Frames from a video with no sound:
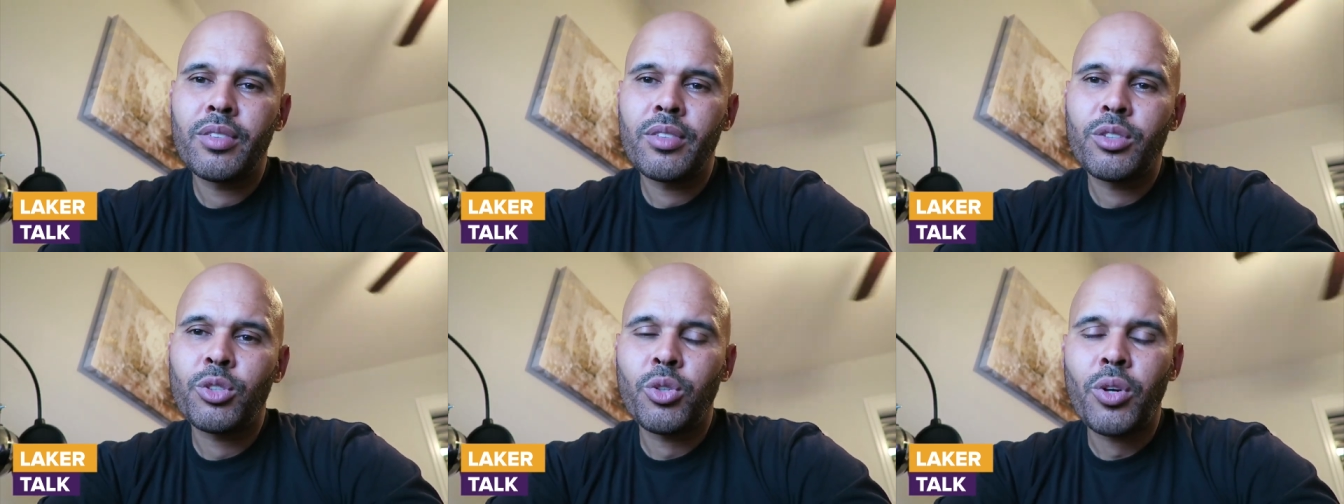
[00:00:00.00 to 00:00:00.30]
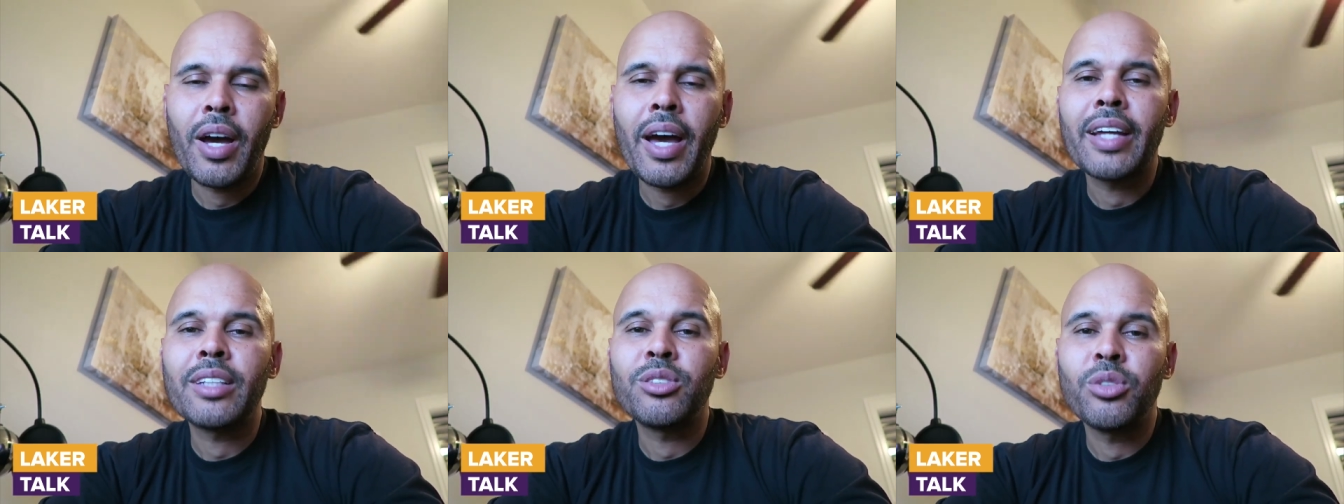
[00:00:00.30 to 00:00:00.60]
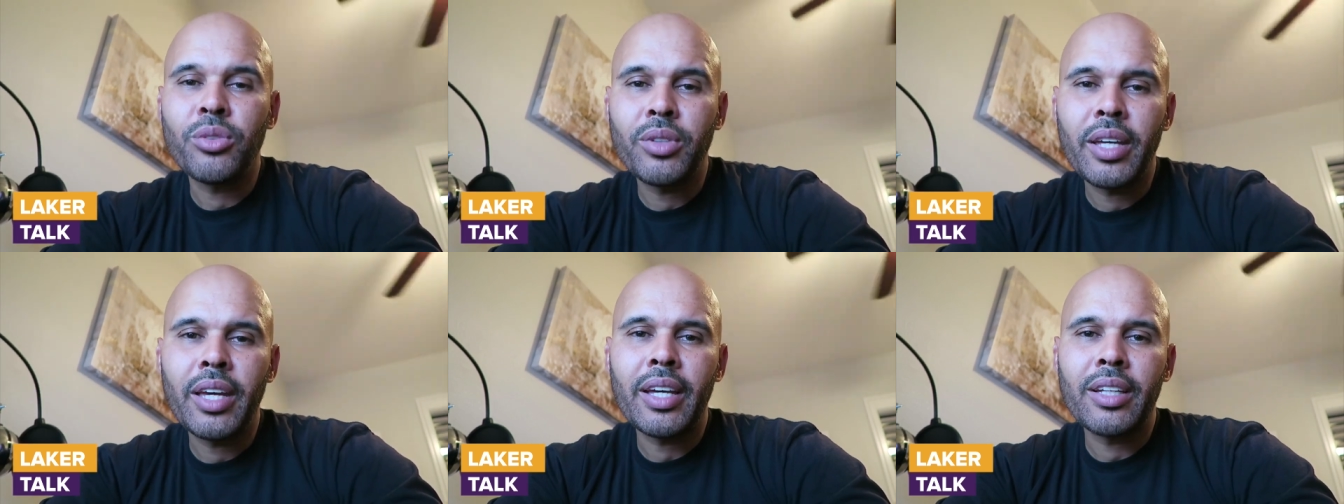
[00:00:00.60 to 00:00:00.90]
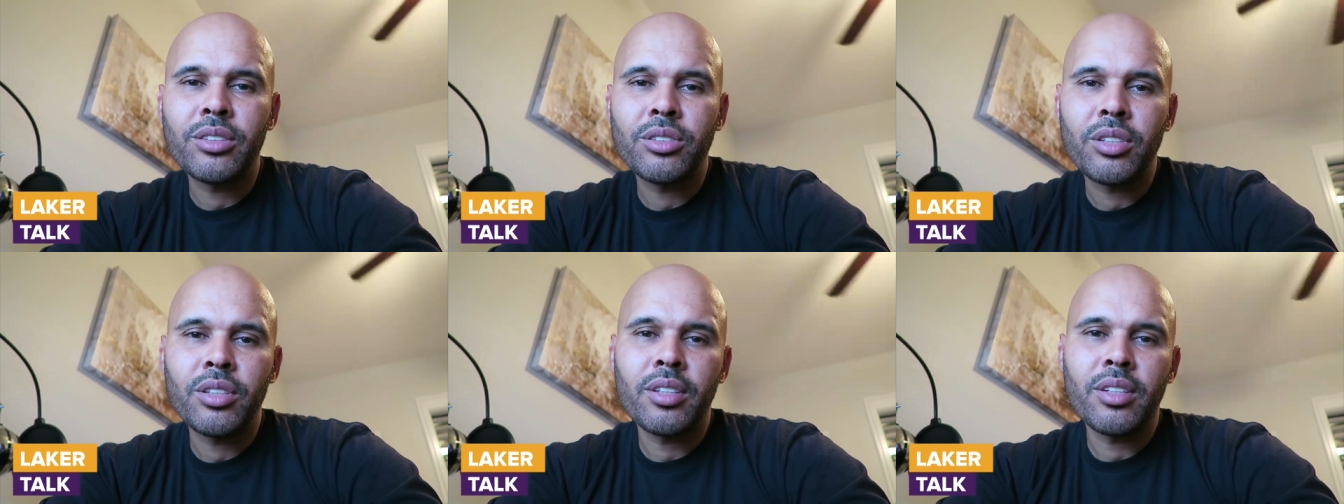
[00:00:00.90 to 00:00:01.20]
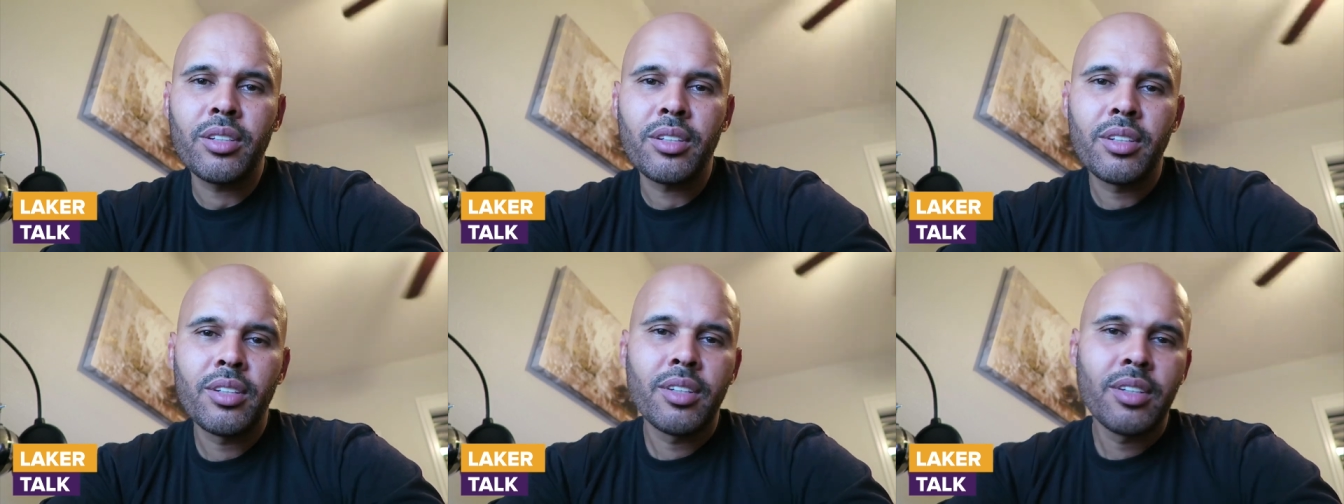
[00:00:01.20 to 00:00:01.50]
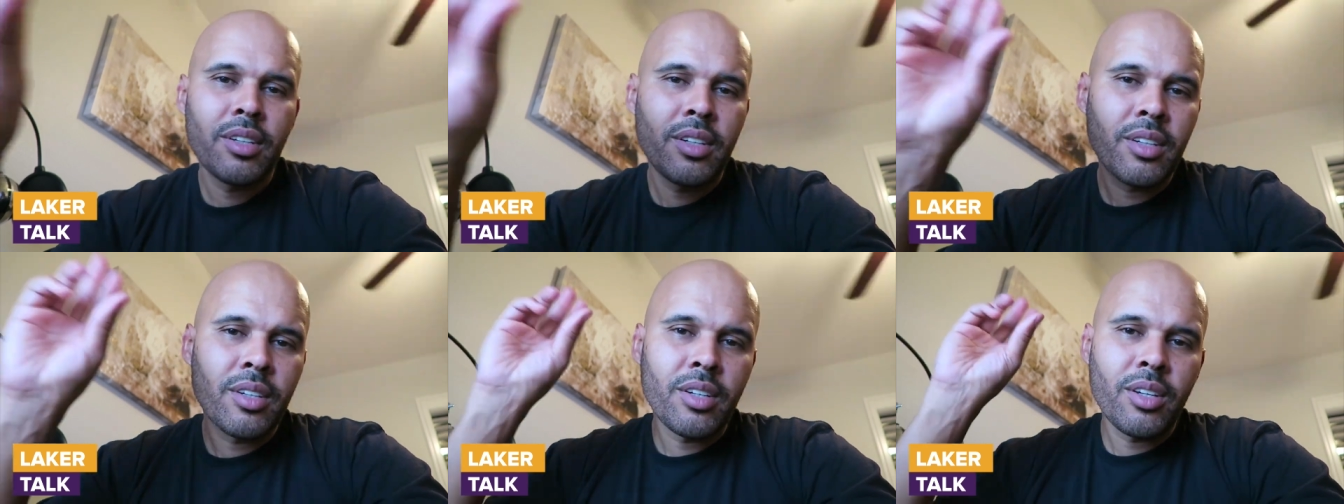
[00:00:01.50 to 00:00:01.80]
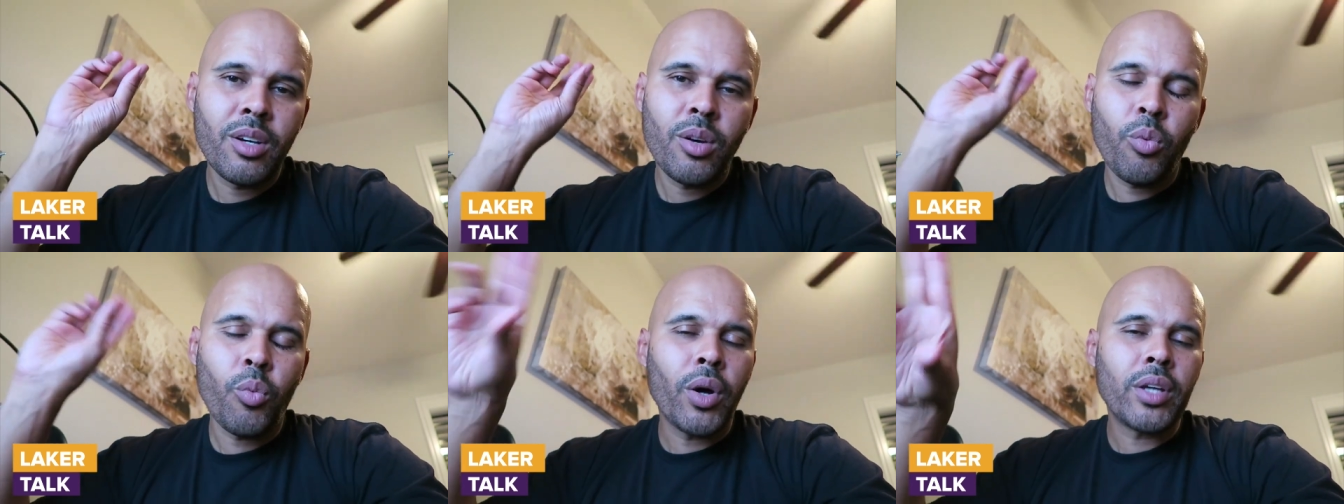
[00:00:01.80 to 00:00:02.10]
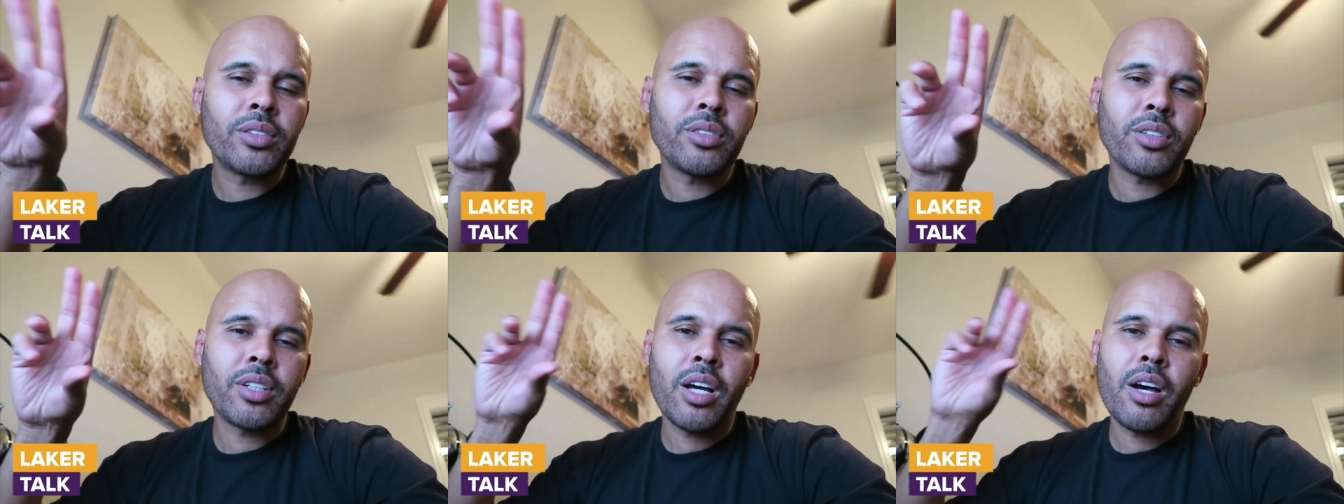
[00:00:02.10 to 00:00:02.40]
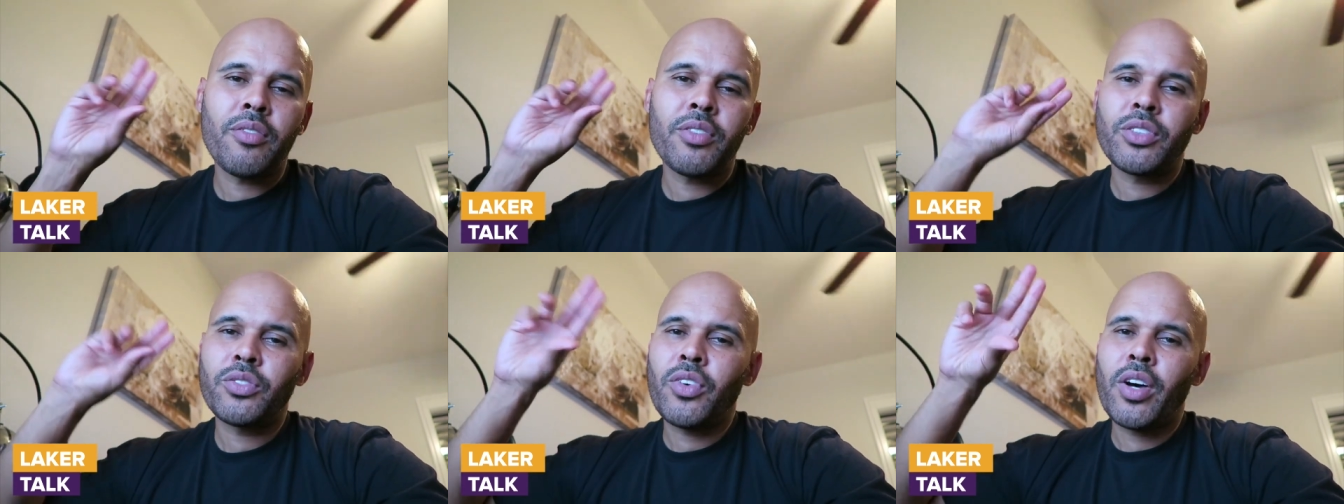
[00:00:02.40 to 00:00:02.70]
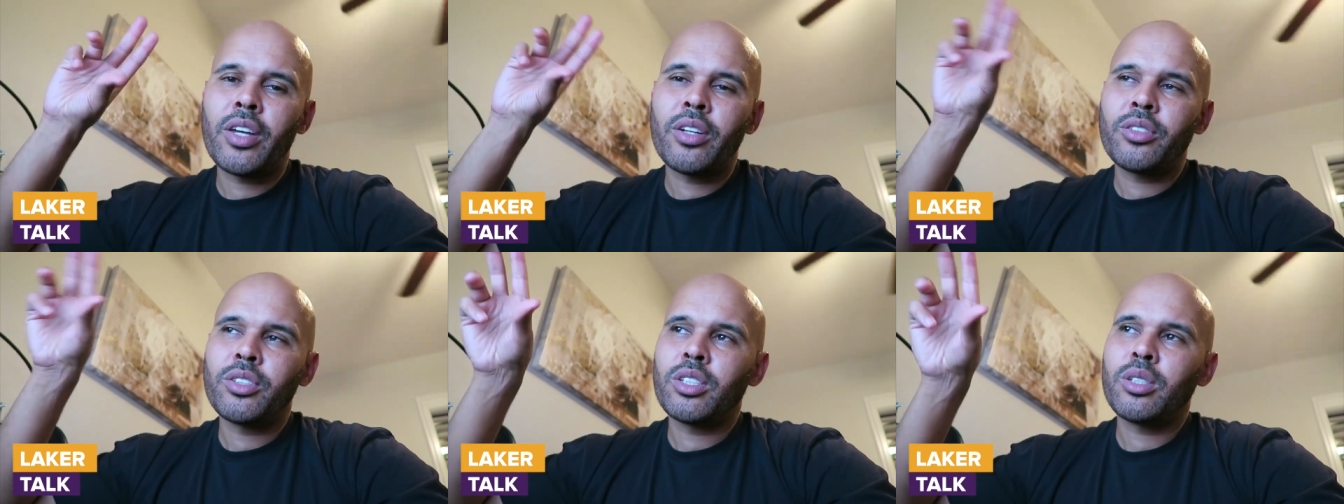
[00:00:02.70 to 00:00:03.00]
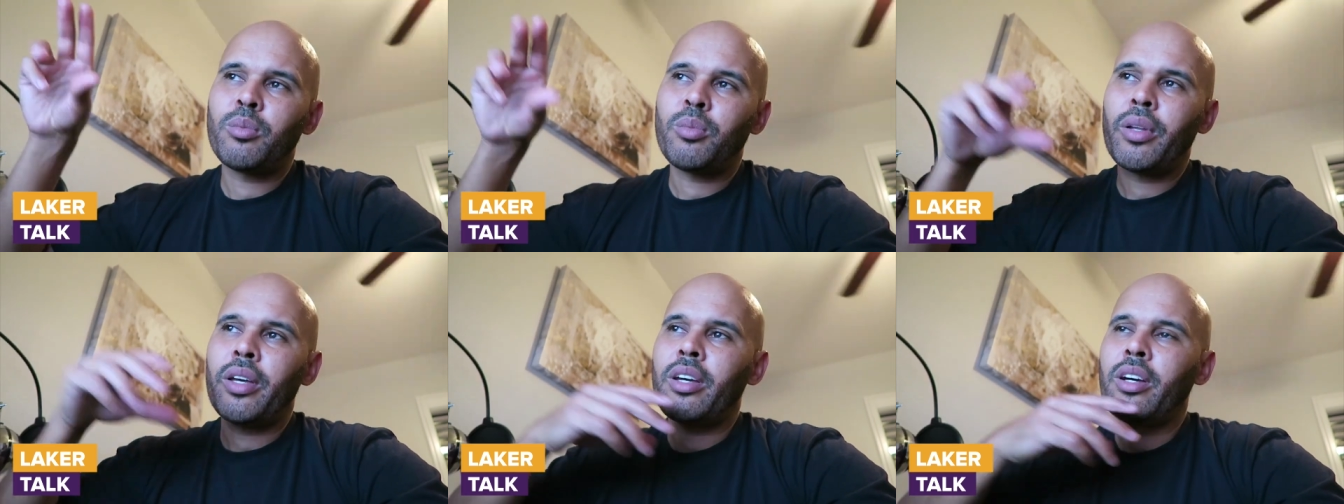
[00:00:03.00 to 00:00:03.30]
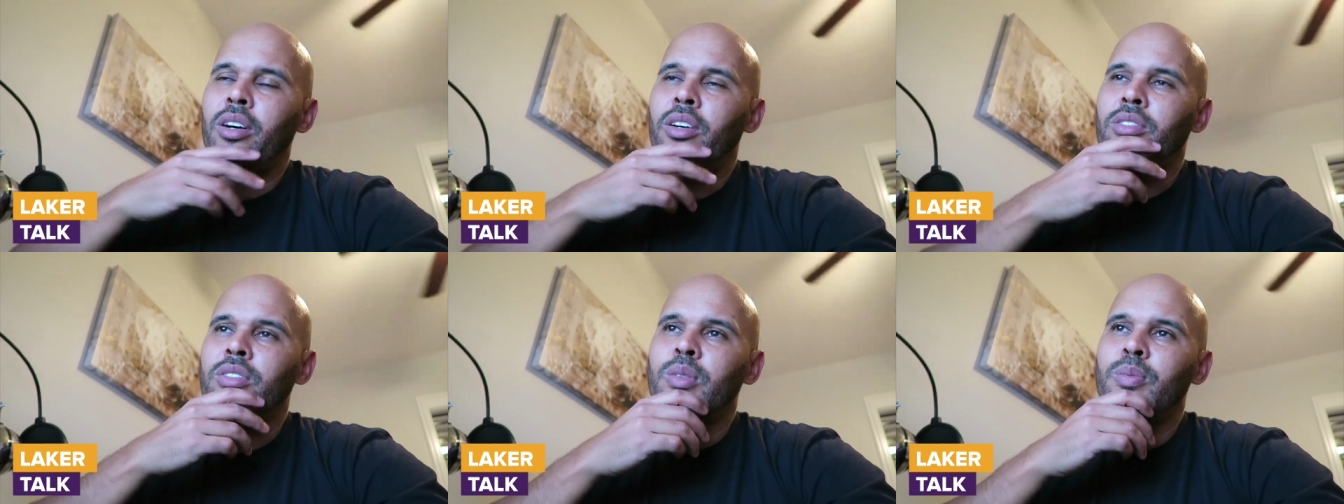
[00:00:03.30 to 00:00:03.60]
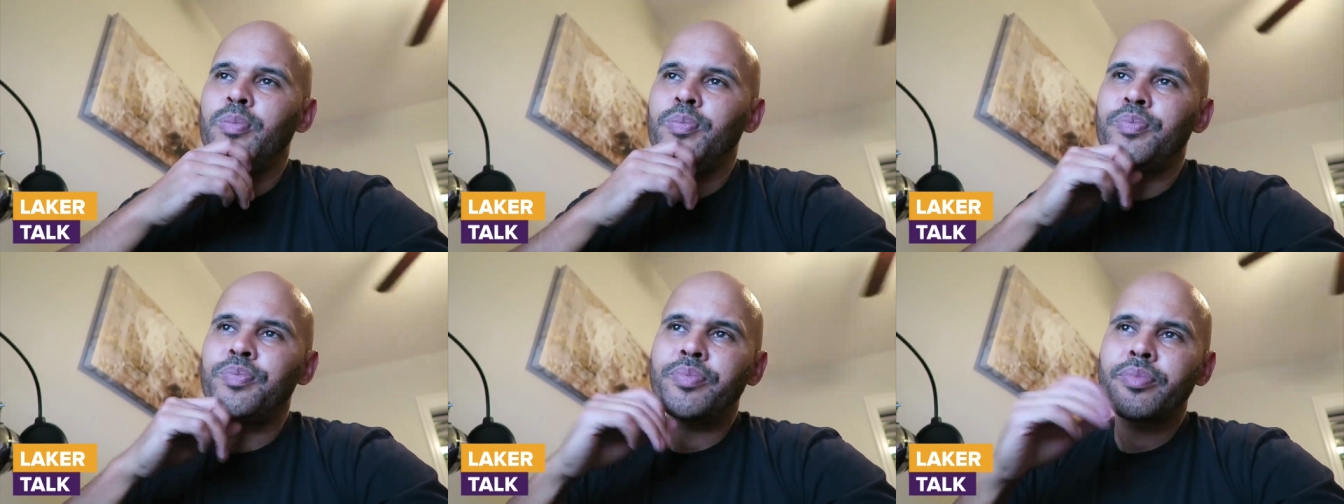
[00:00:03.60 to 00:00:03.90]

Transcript: trying to get to the Western Conference Finals and the playoffs.